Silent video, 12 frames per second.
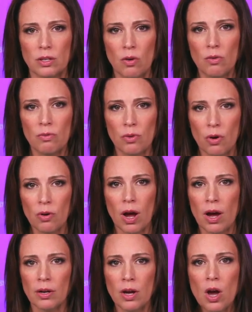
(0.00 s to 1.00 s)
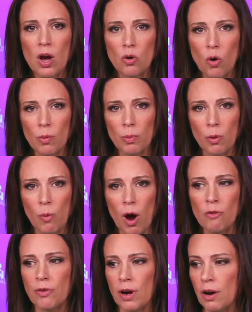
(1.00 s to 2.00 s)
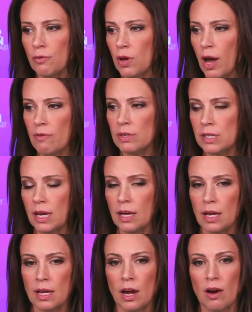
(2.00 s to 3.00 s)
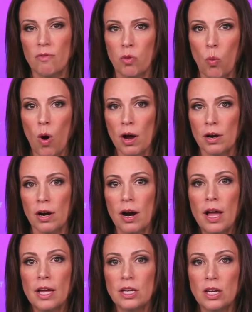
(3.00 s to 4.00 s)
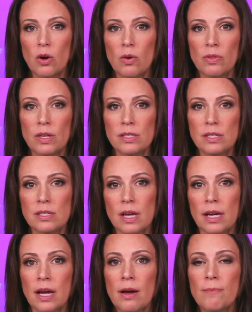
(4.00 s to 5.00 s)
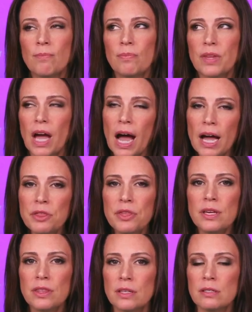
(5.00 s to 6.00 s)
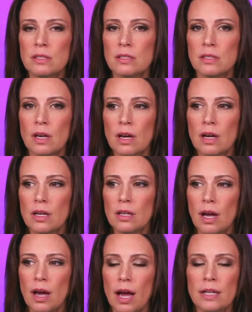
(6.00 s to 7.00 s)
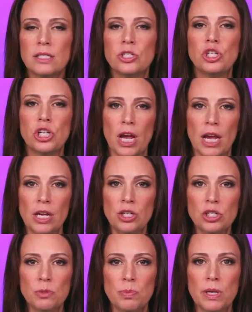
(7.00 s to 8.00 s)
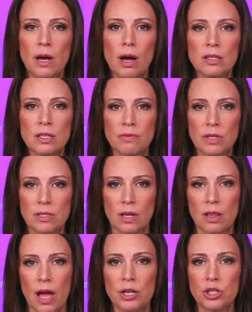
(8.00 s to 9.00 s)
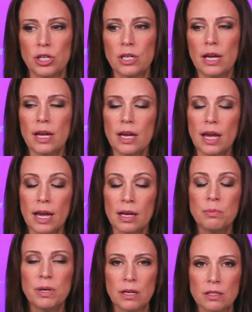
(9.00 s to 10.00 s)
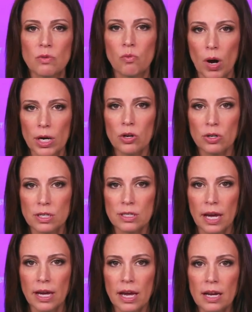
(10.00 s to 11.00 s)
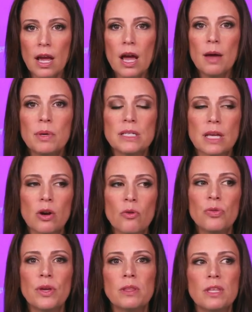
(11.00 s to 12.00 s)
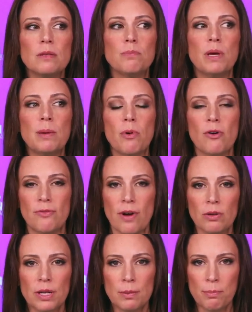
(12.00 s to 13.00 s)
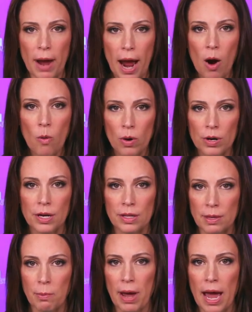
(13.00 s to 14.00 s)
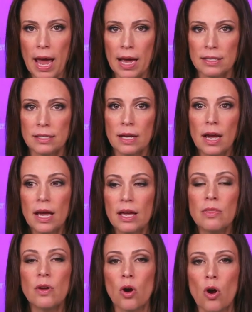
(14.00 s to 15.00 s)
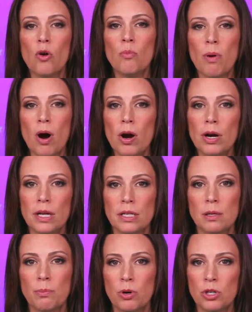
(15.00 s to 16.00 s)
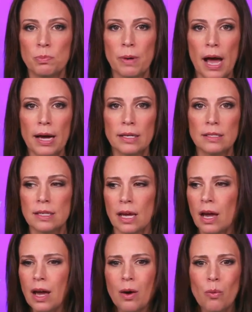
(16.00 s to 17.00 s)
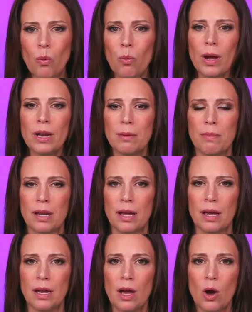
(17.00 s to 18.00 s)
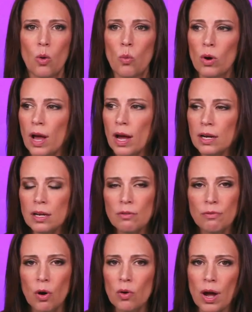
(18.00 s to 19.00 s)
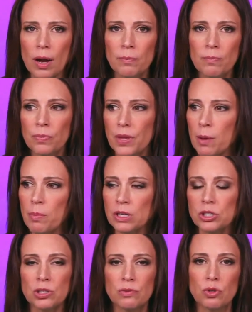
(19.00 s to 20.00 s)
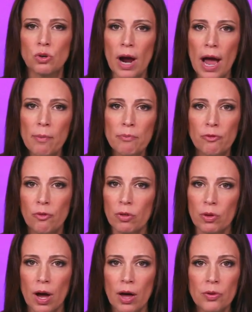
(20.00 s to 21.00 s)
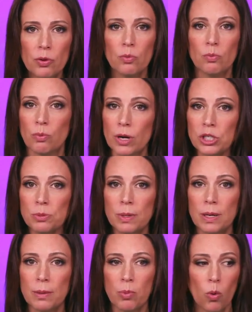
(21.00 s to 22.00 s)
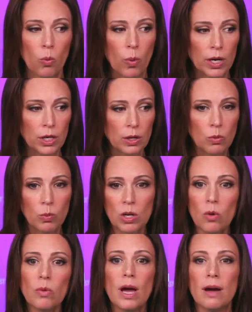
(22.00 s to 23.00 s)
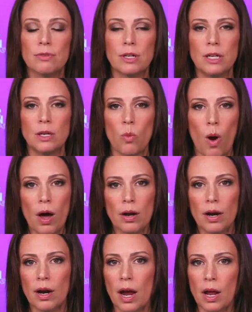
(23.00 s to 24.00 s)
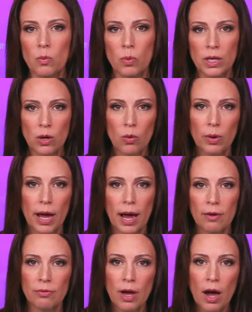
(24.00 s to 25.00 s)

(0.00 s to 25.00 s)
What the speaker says: Don't vote on corporate welfare if you haven't taken care of the water, and this is I think this is a change because of this election and because of what you're saying, because I don't think that people felt empowered in the past in their own party to push back and say, well, wait a minute, we're not going to vote on a bunch of crap for the other rich people when we don't have clean water and we don't have